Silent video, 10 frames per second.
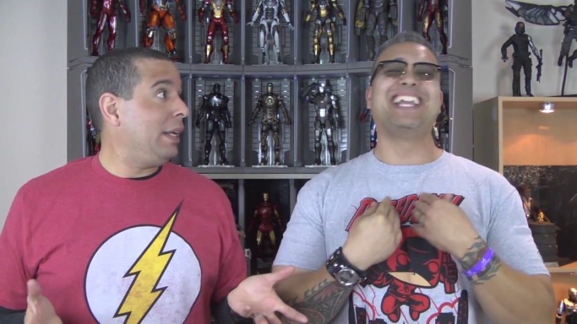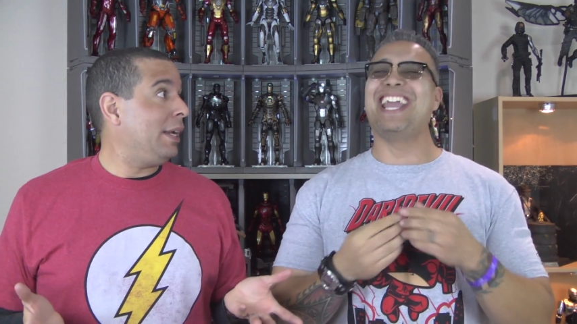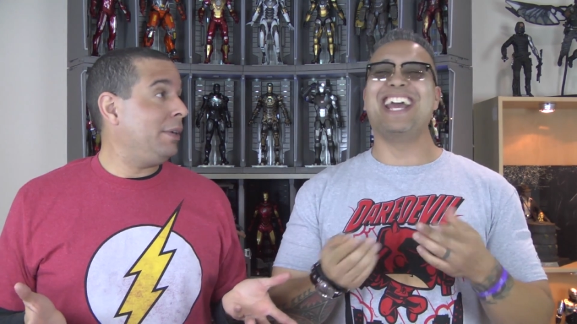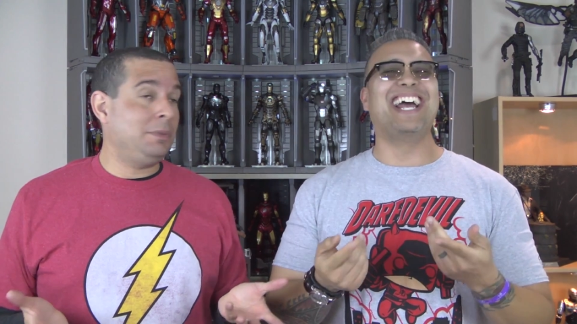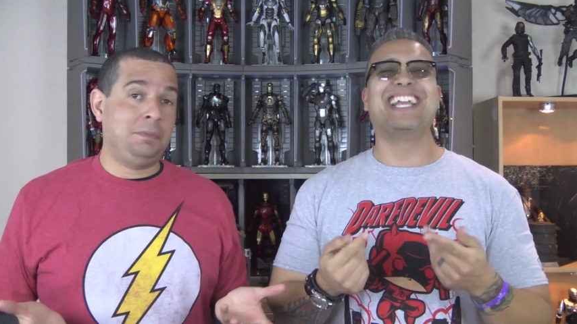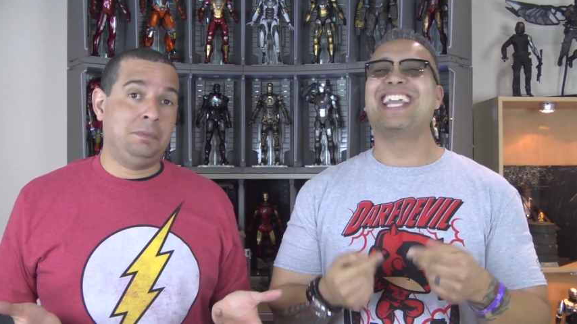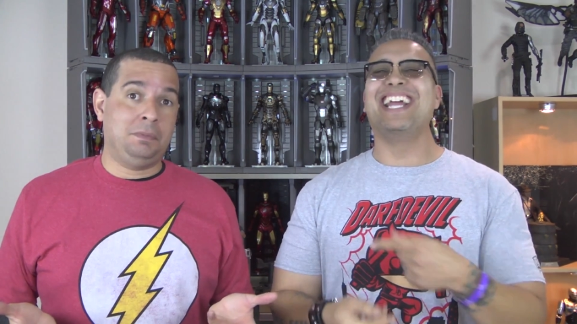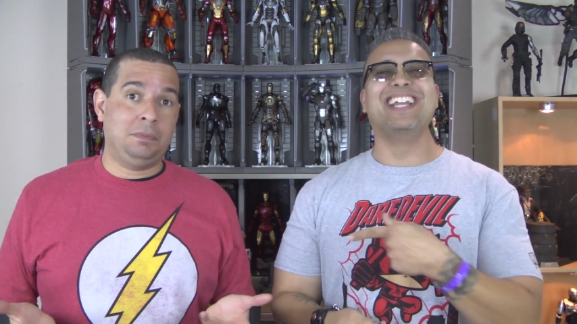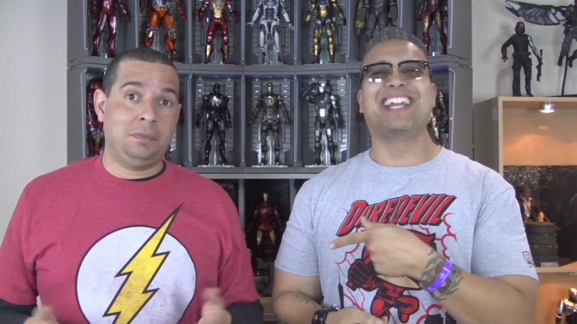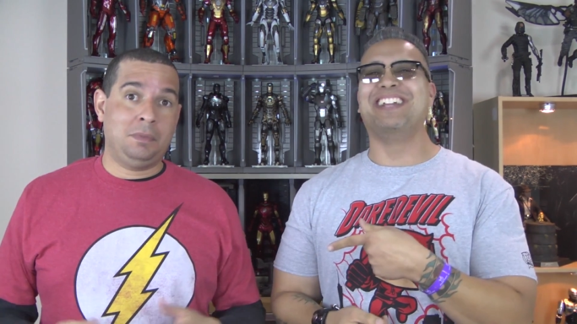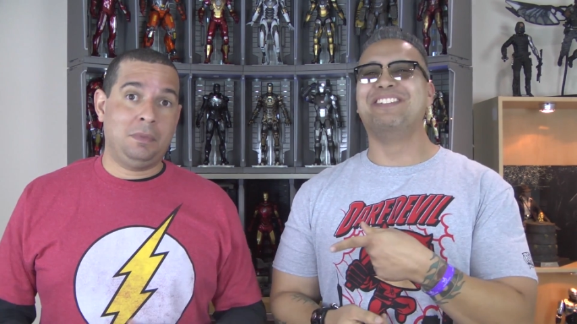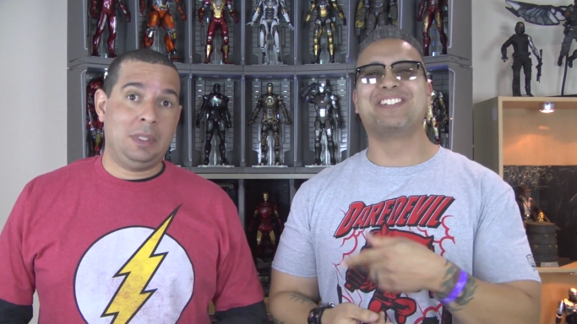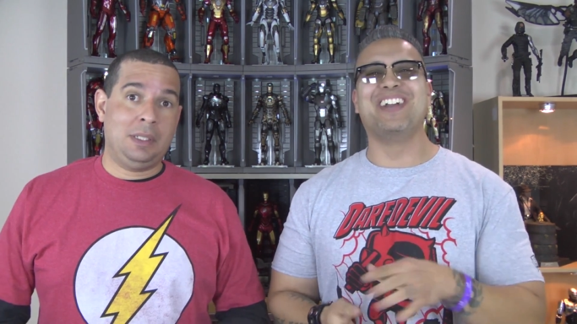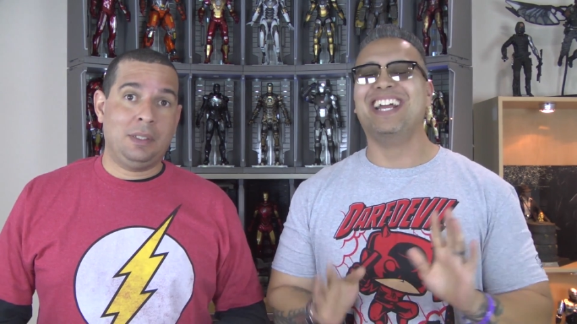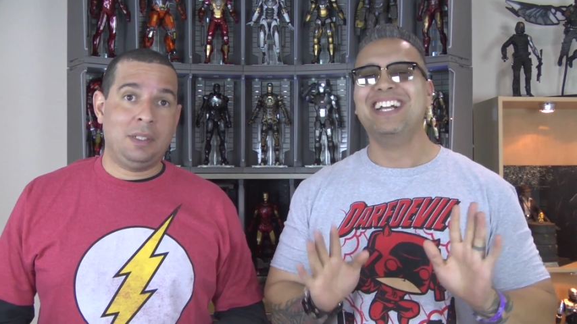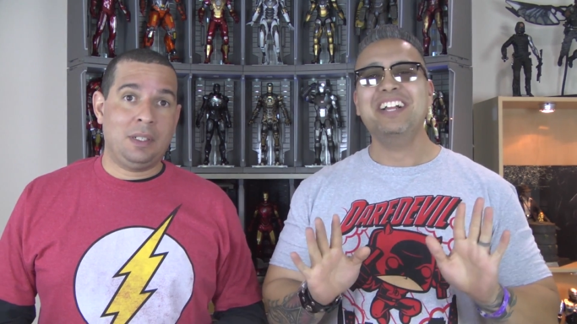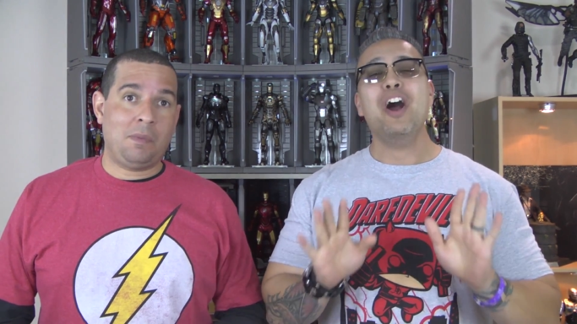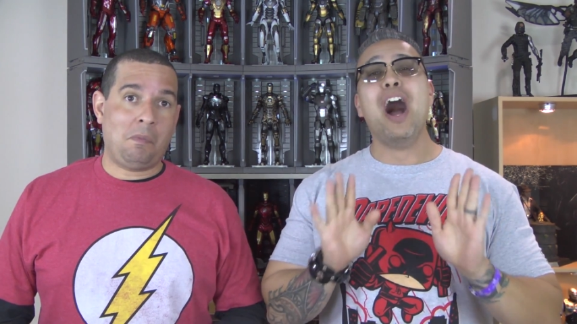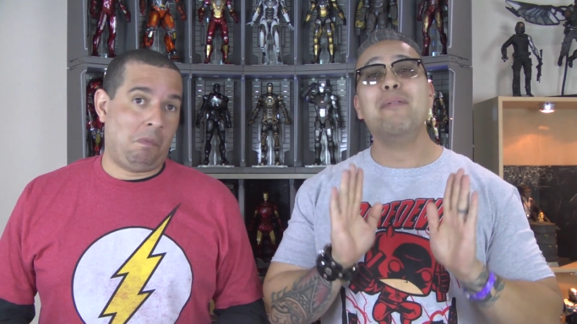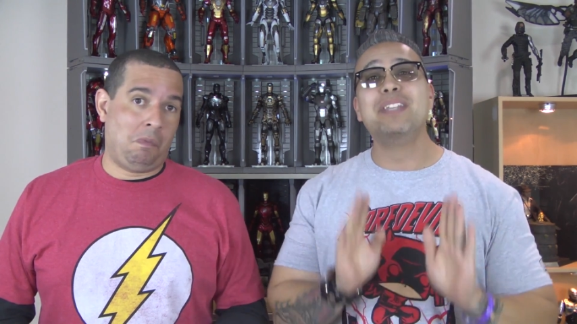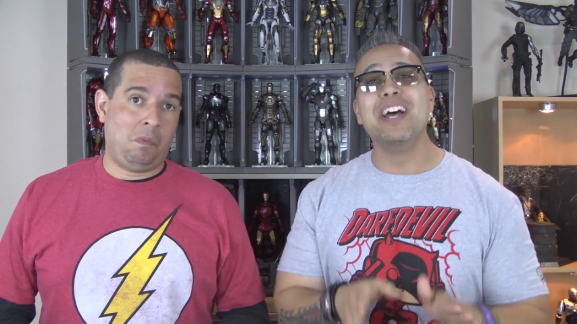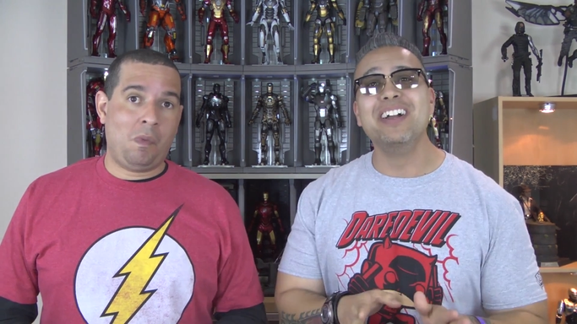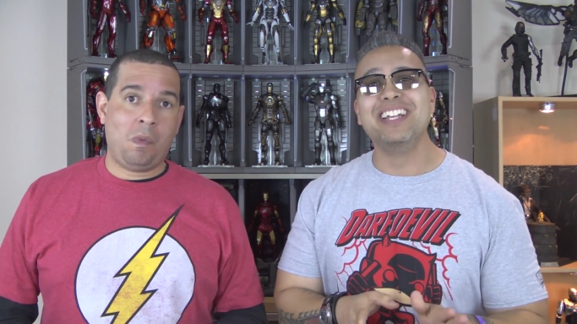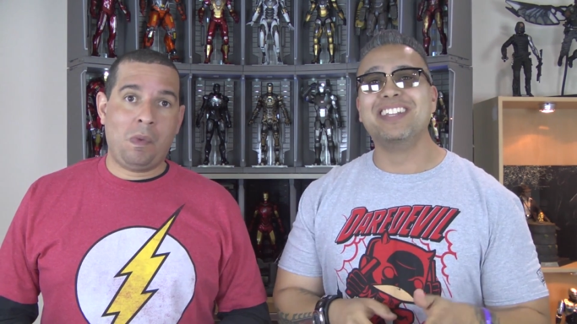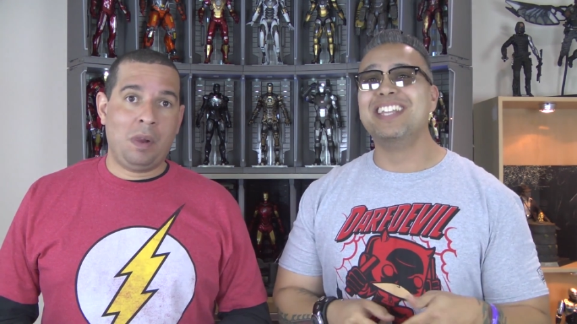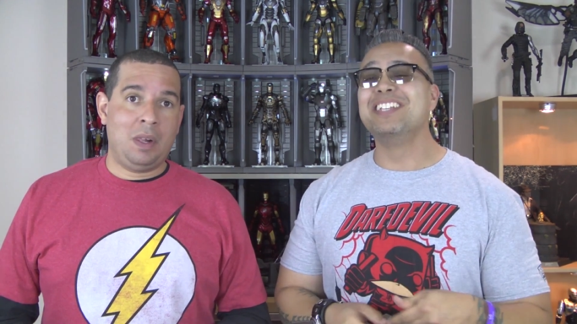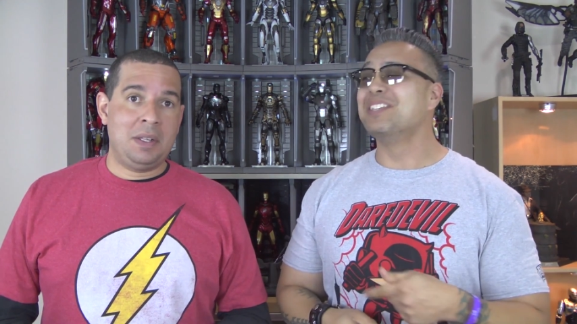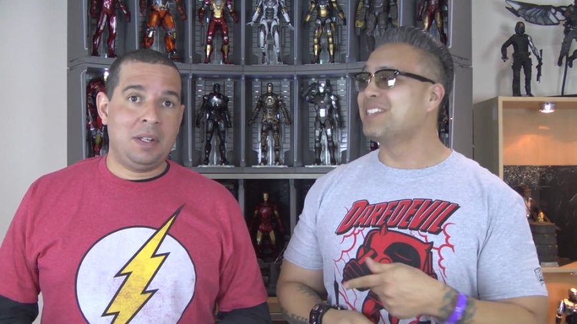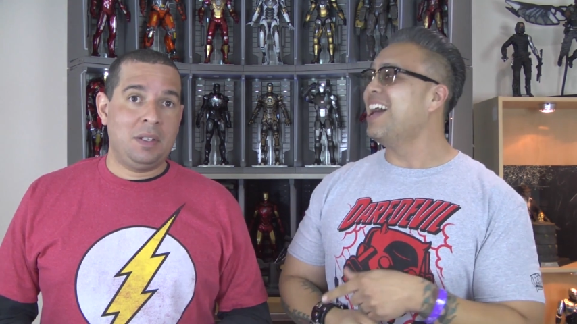Speaker 1: you know. yeah, I can't look at it straight. I'm telling you, this is.